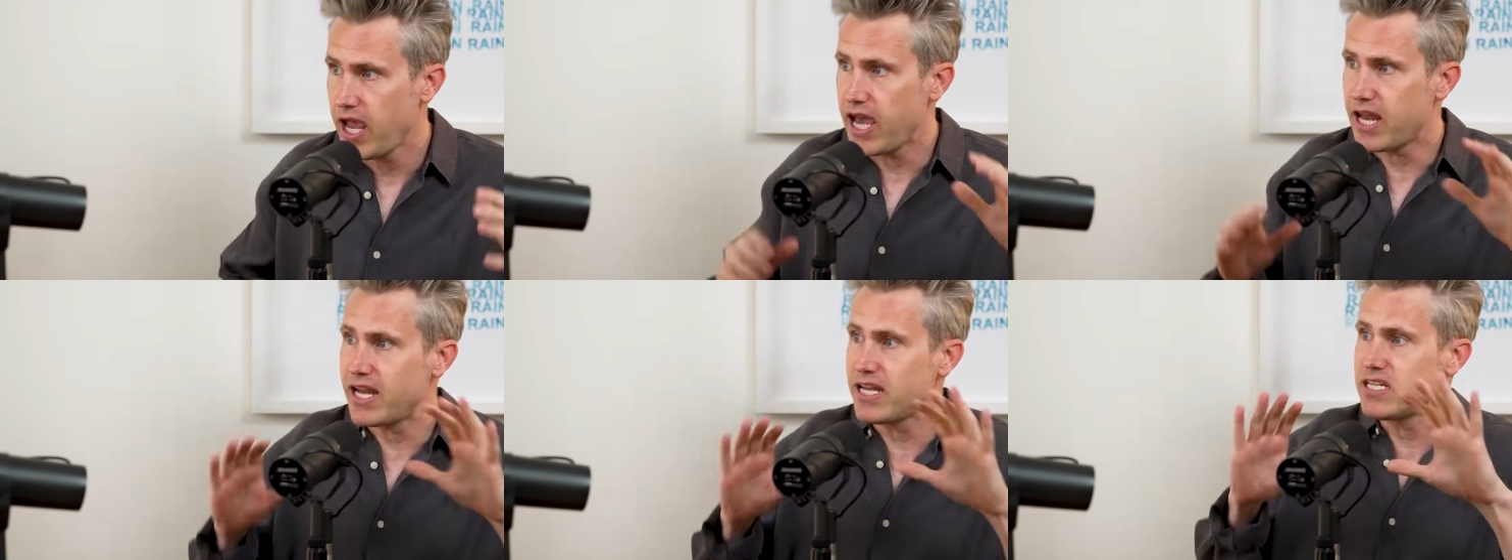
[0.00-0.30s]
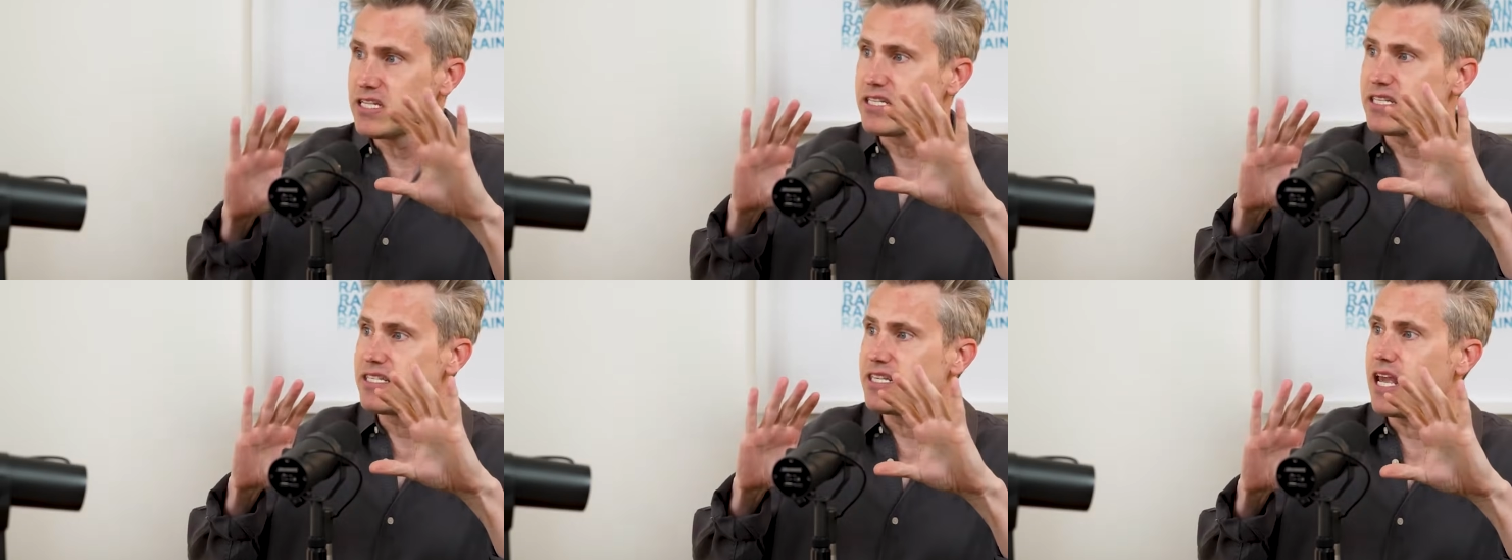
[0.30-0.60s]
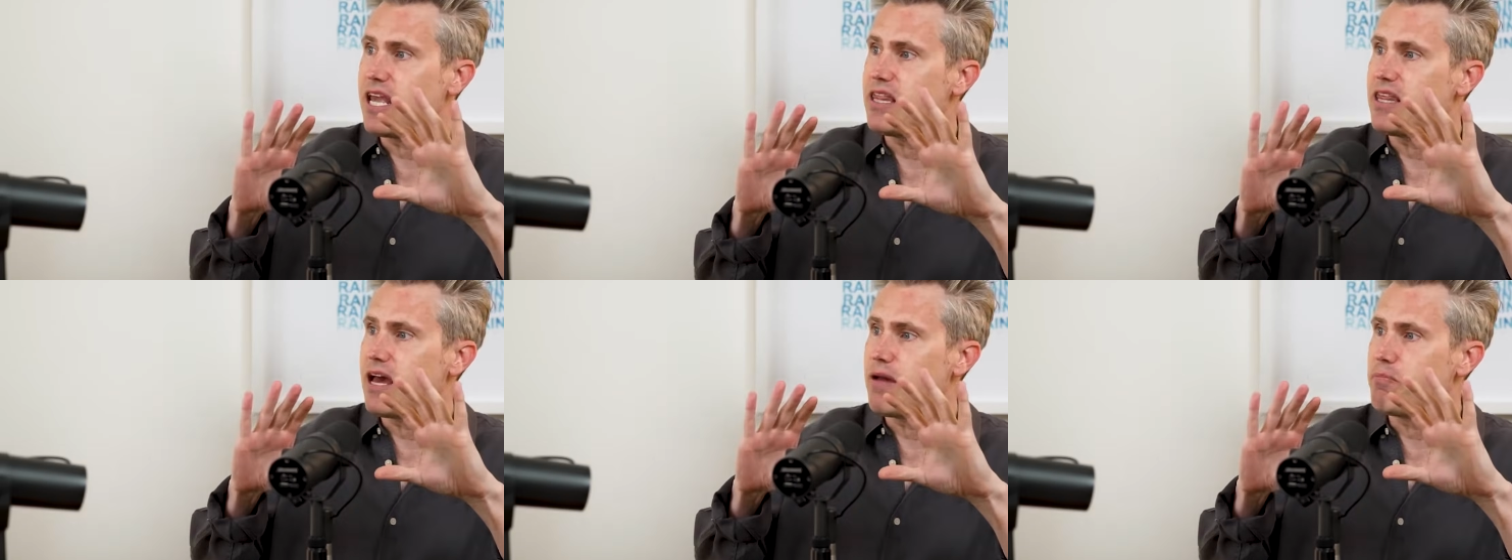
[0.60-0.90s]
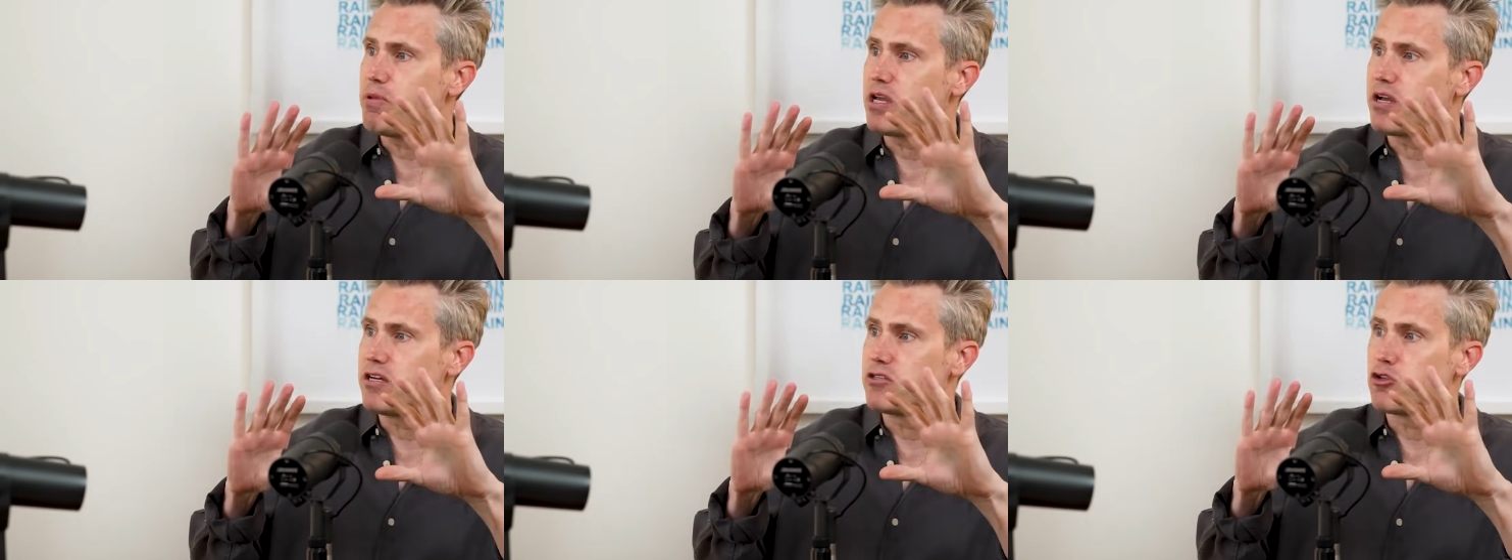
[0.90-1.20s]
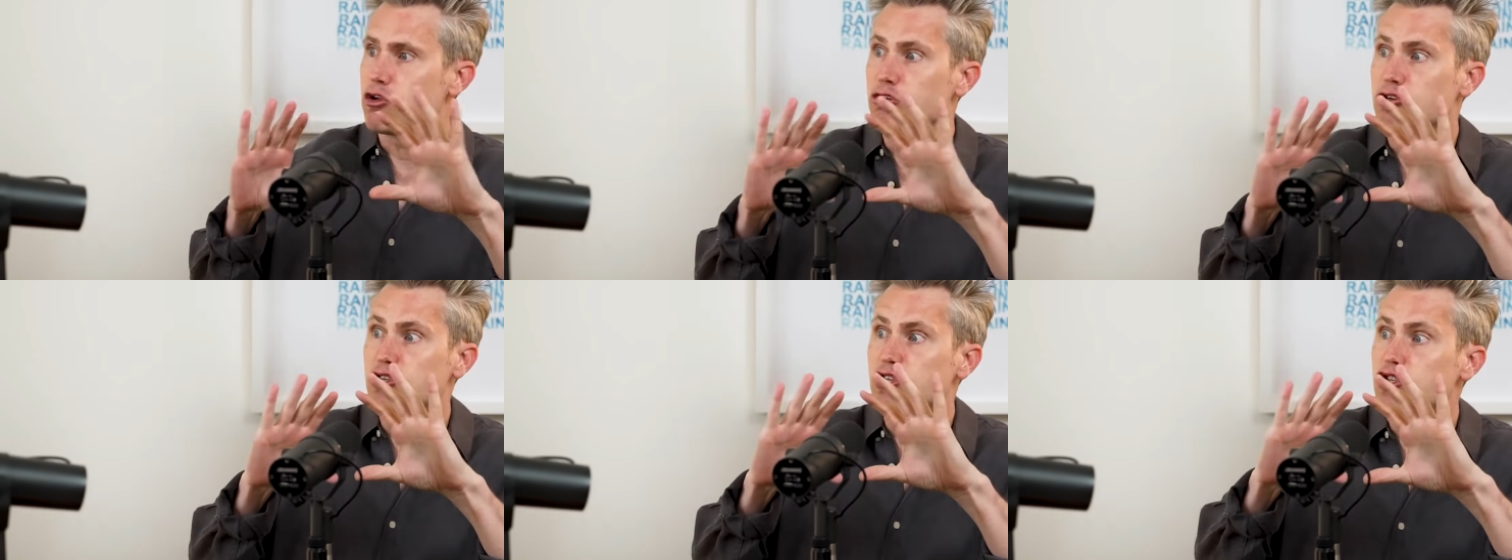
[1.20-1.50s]
And I just say that
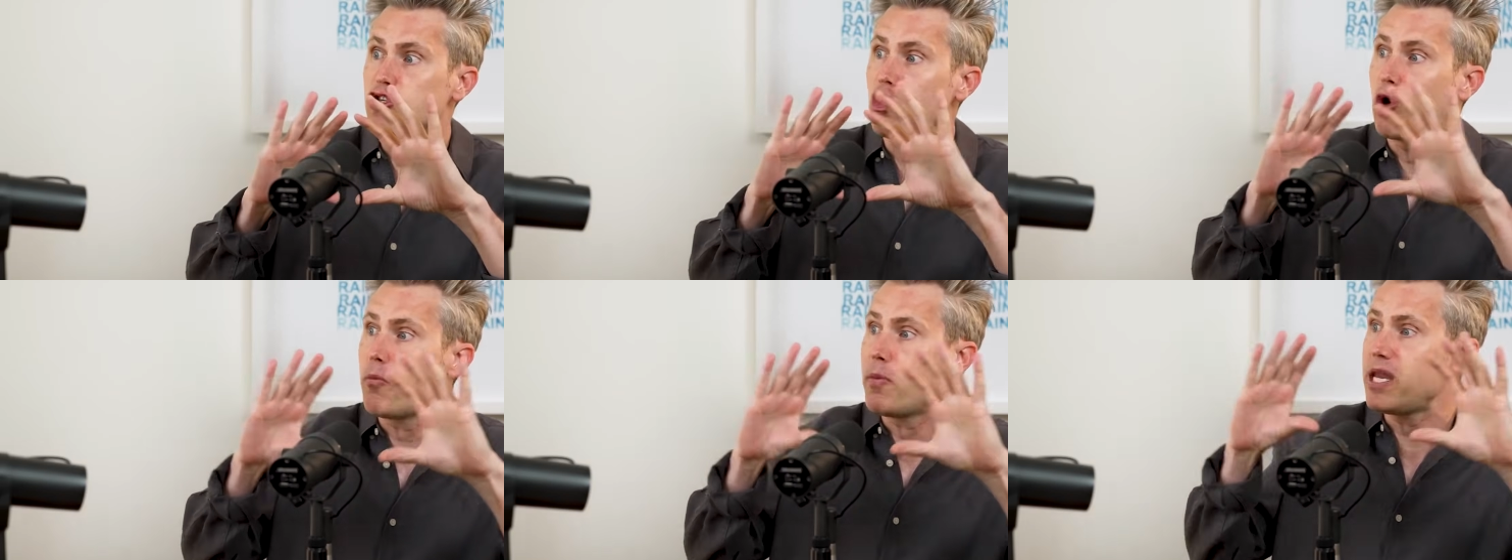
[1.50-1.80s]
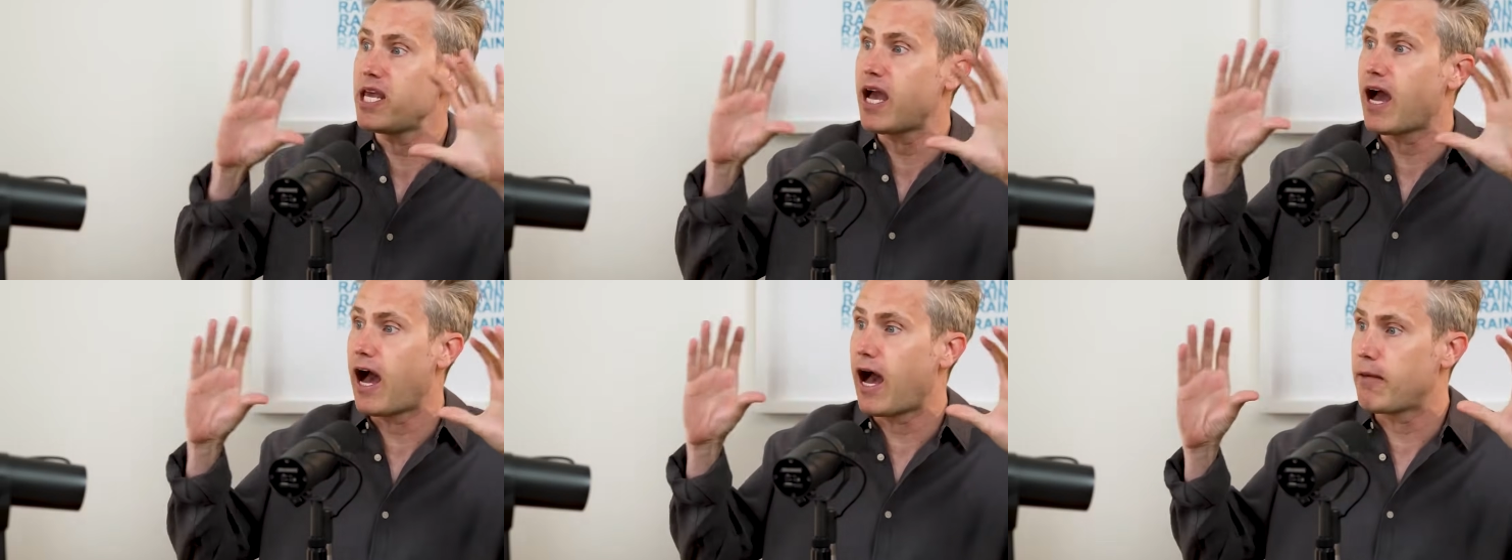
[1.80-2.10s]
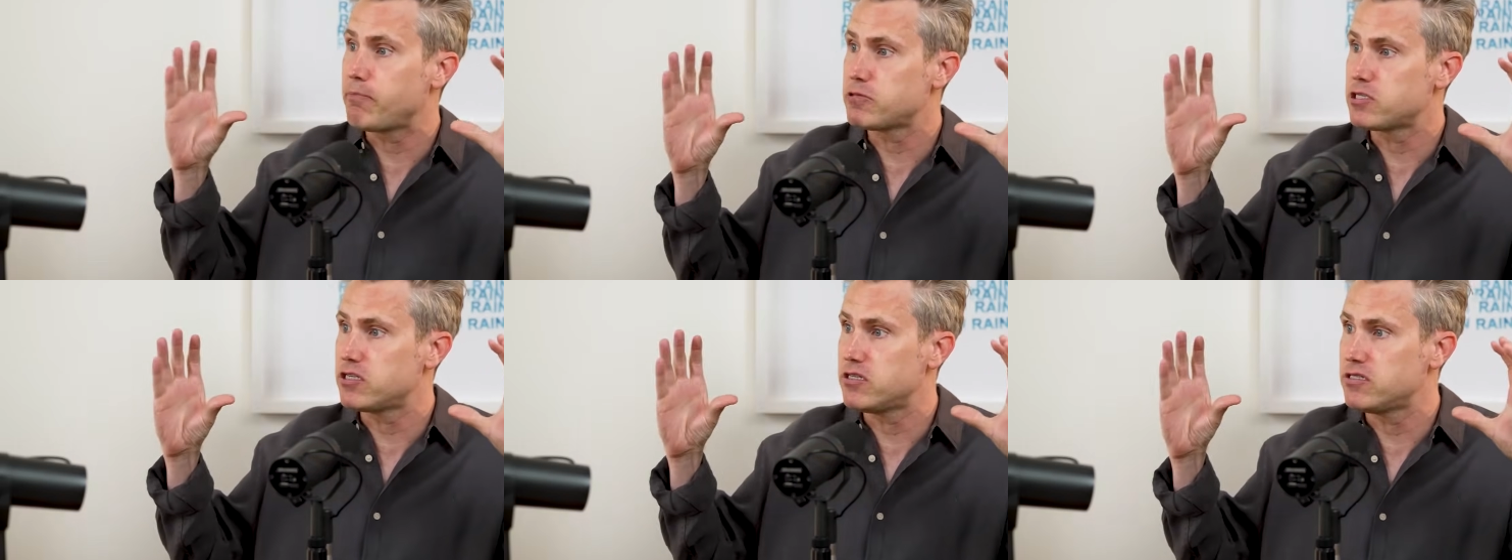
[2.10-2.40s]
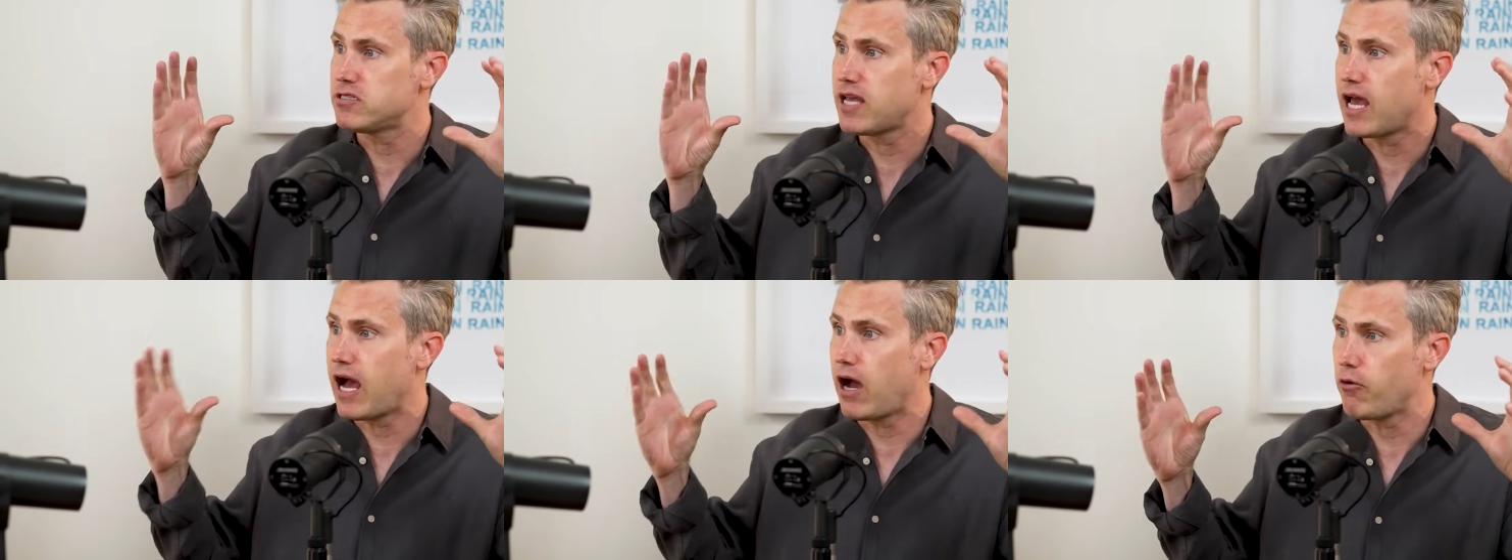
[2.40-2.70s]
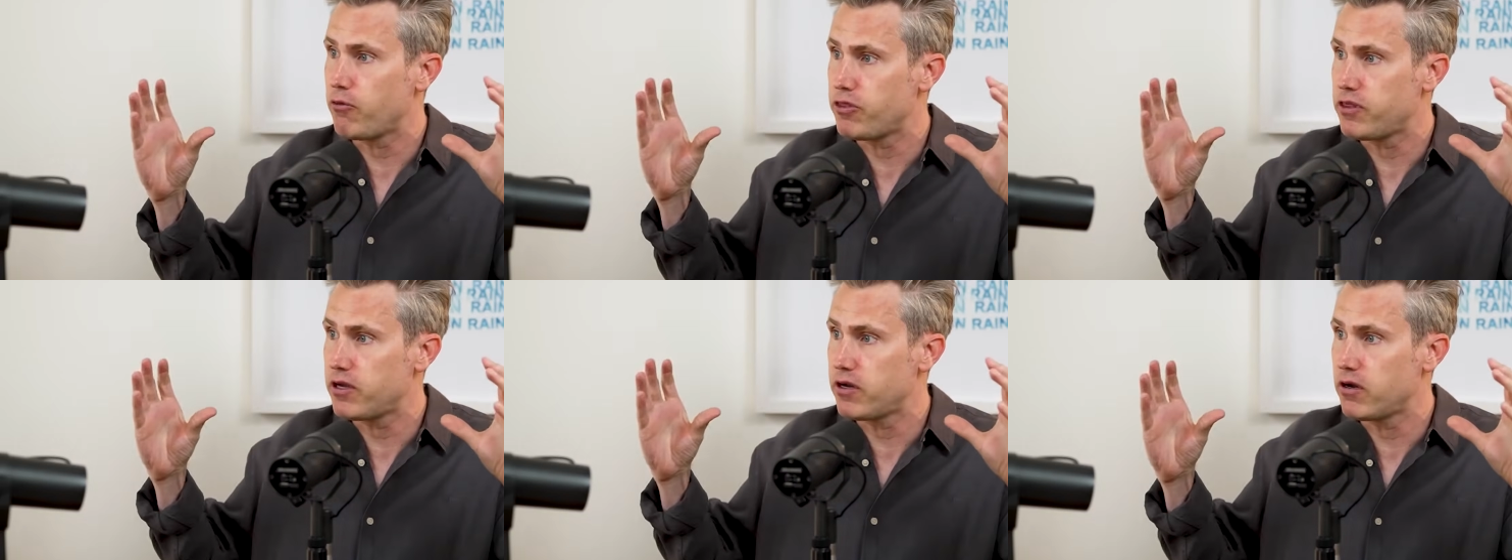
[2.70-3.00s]
because there's so many options
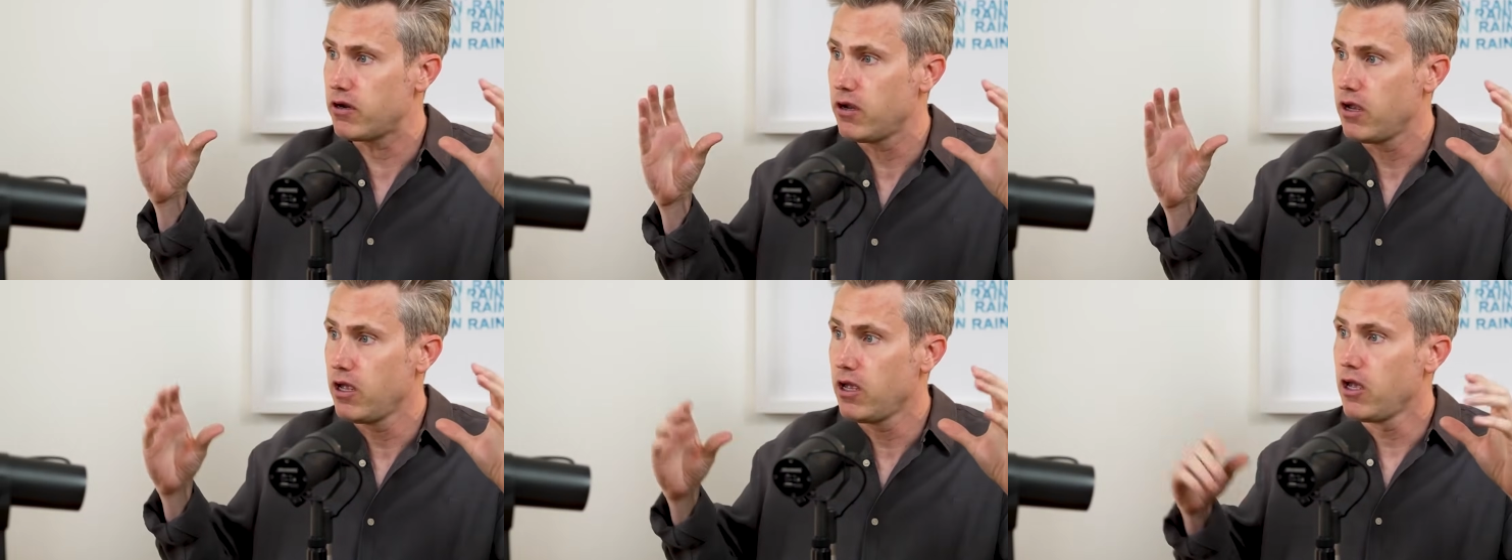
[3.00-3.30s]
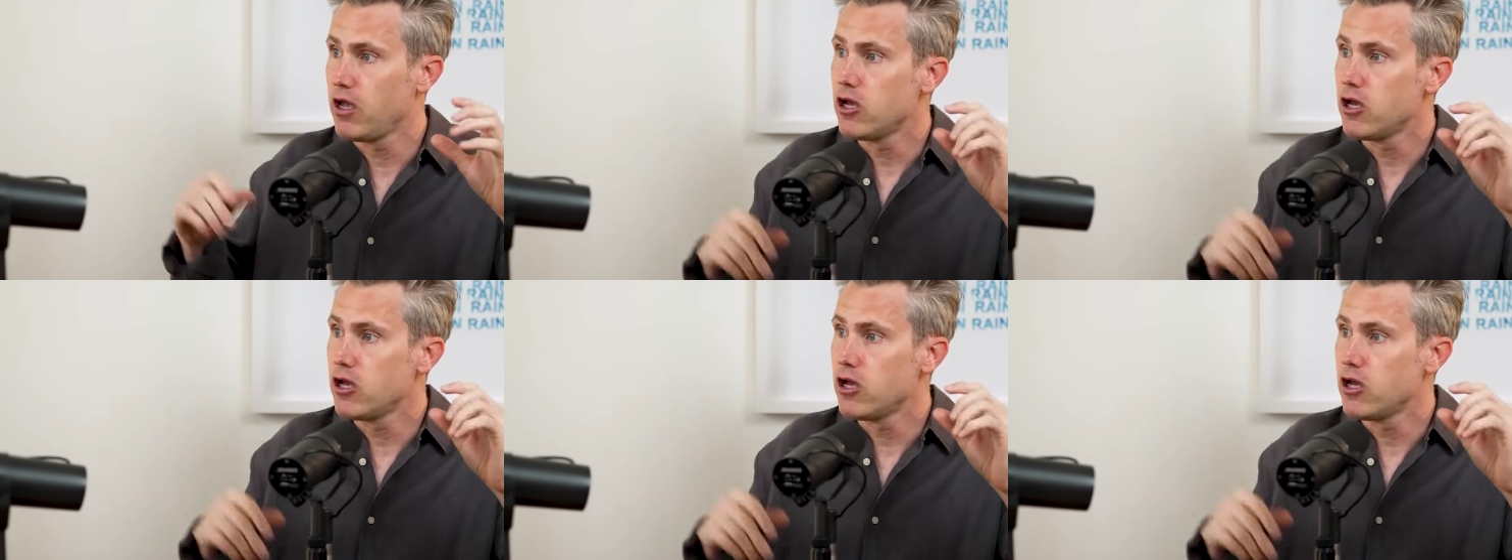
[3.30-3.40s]
out there.